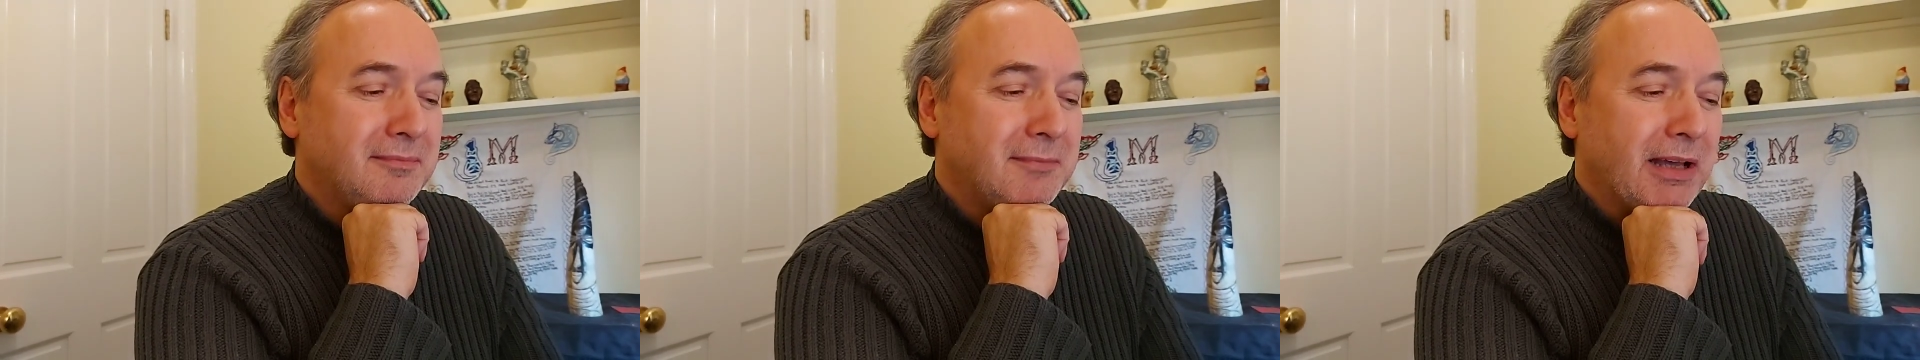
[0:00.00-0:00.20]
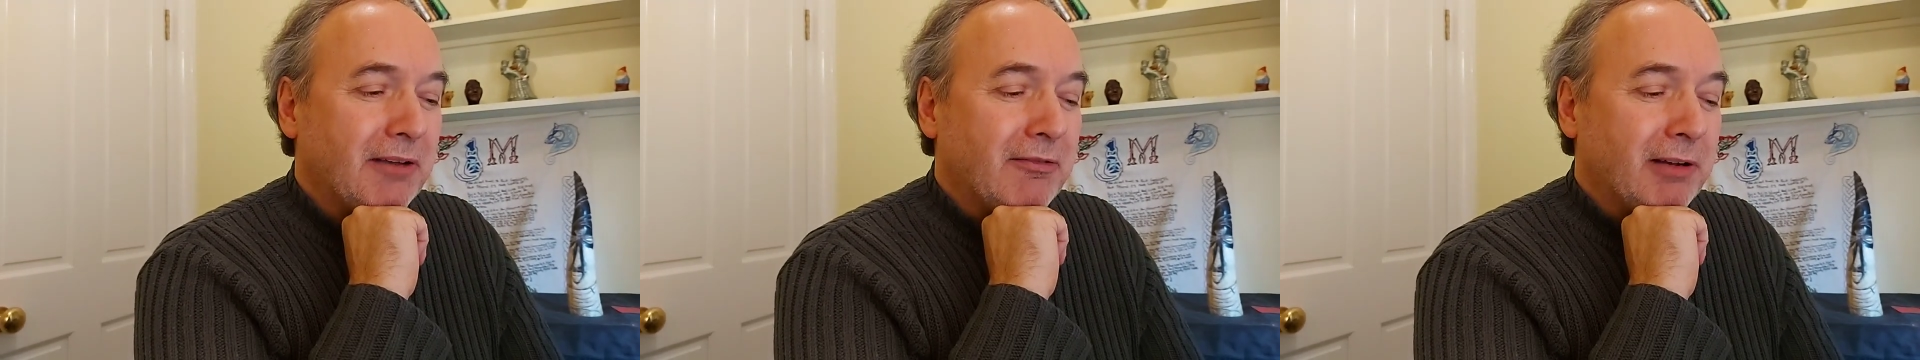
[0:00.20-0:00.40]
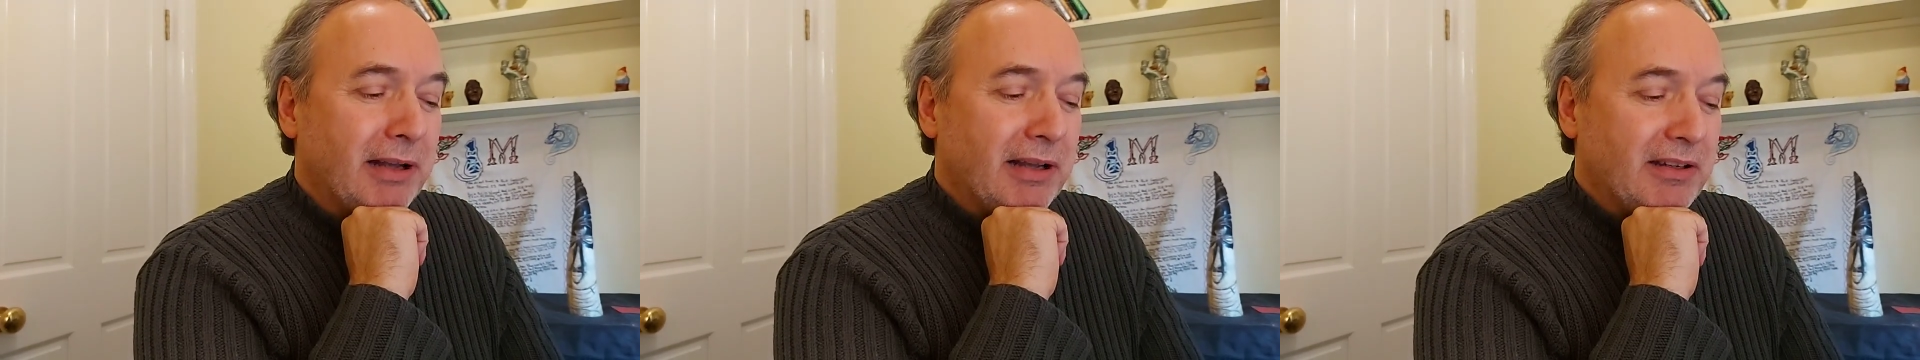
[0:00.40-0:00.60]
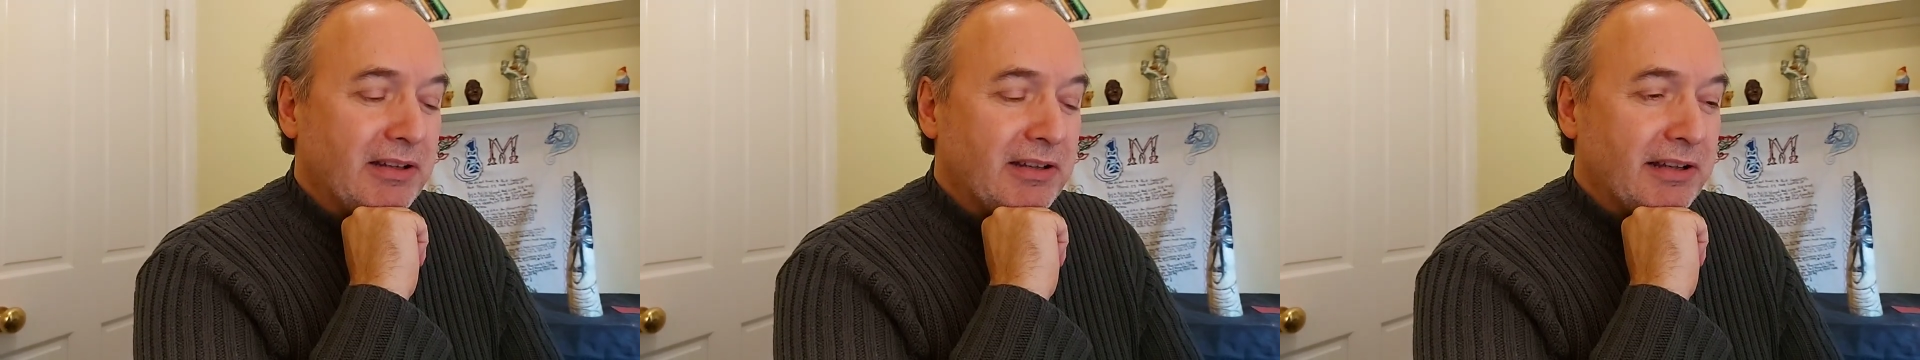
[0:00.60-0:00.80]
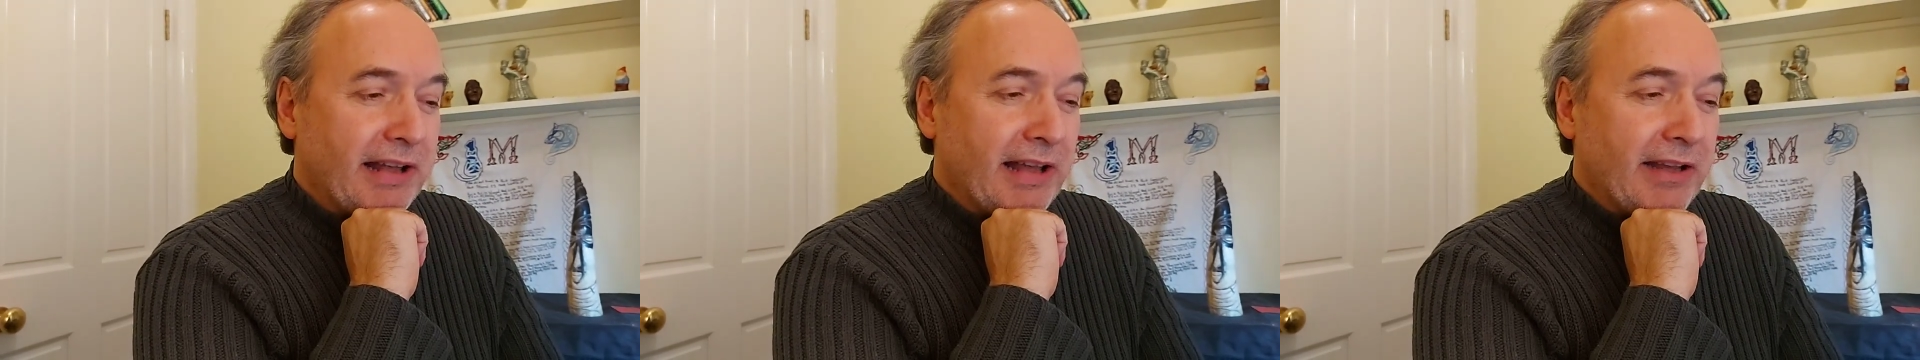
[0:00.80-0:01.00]
And related
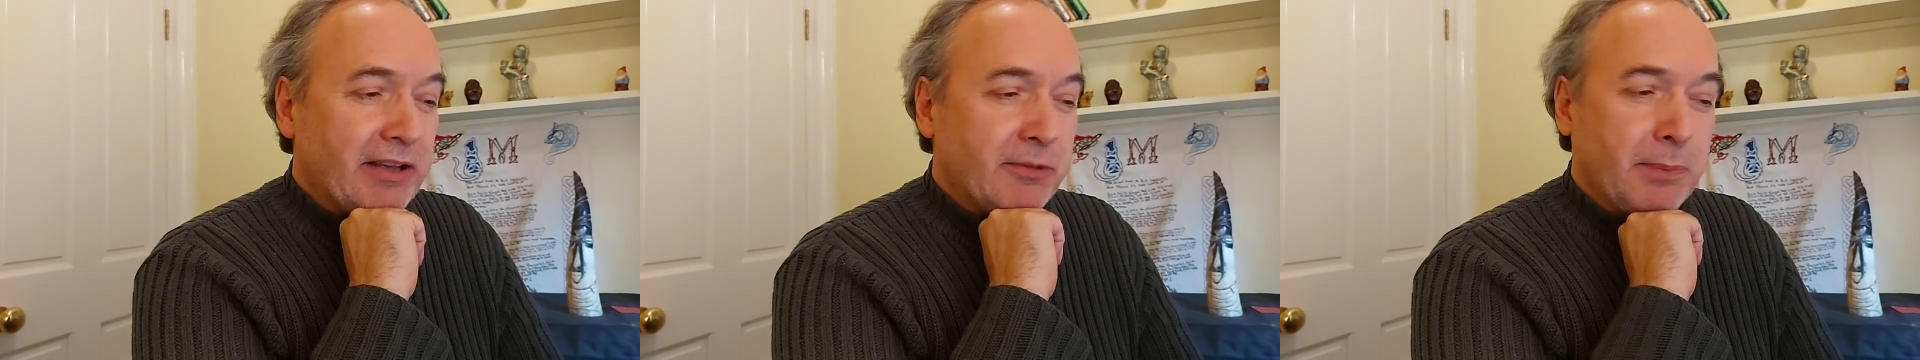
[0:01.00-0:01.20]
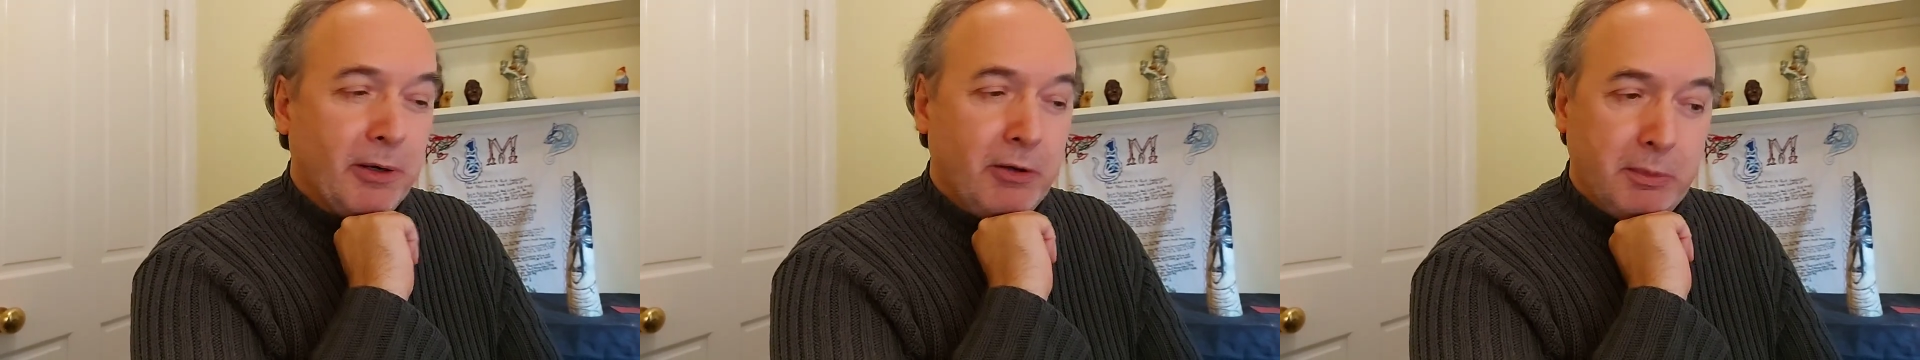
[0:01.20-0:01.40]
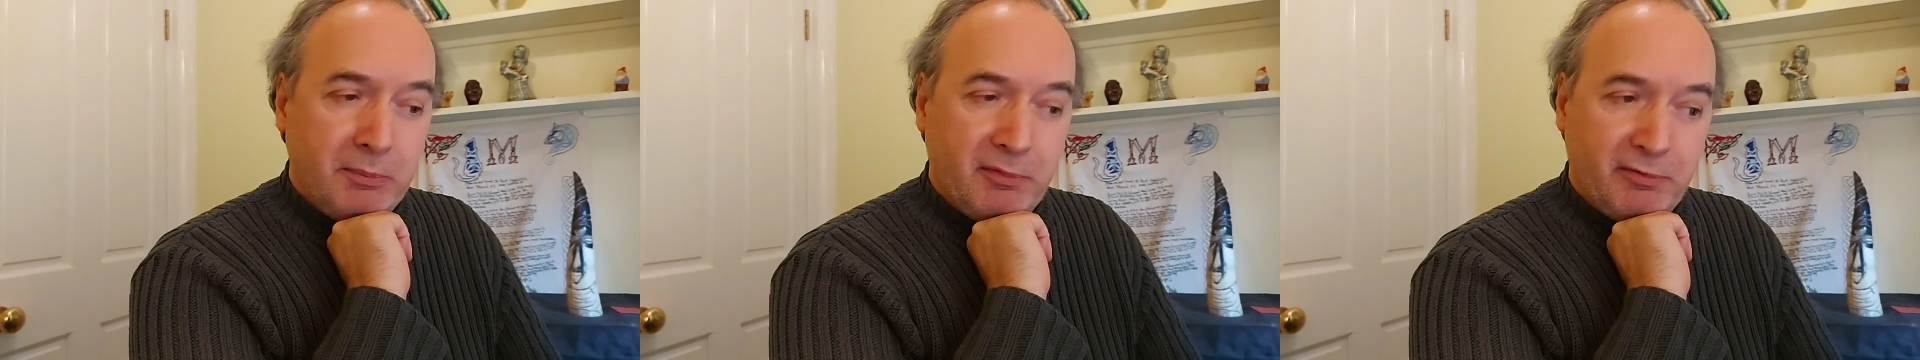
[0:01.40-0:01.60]
to that is poem